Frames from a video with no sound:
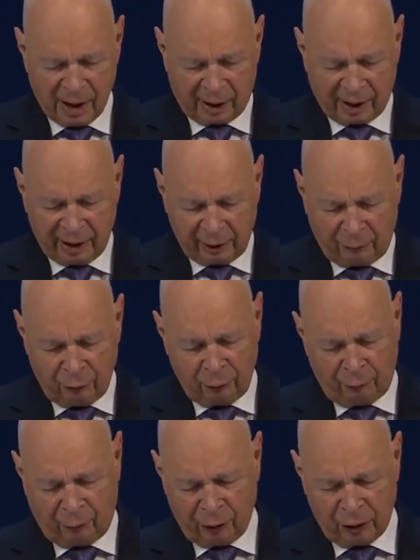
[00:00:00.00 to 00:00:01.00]
We are
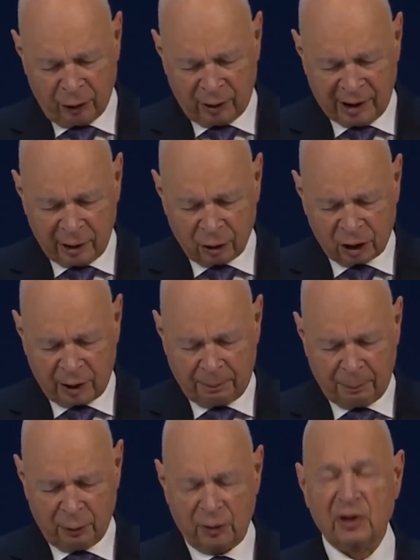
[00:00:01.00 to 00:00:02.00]
grateful for your
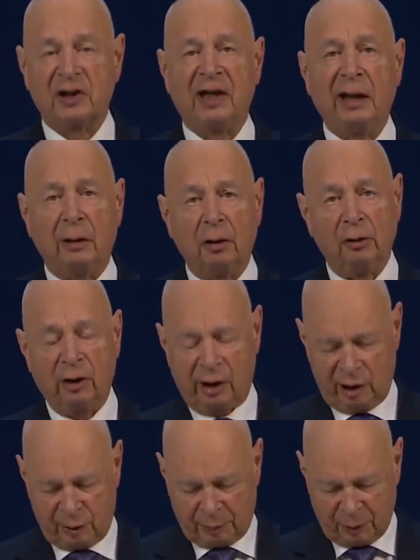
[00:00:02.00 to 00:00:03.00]
leadership on
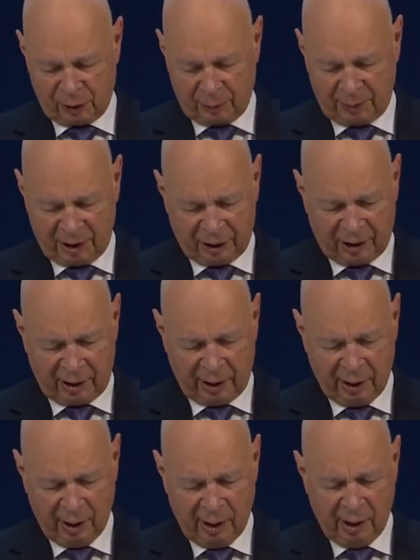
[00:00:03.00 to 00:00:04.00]
stakeholder
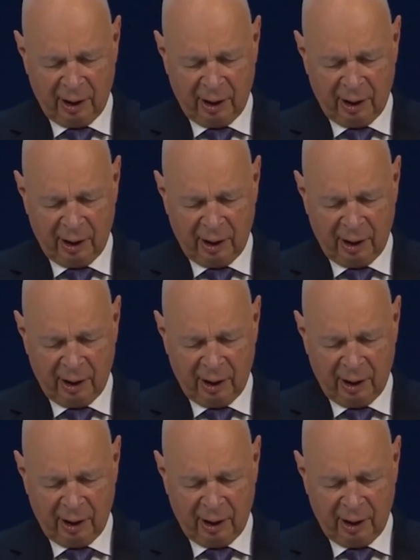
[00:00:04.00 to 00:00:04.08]
responsibility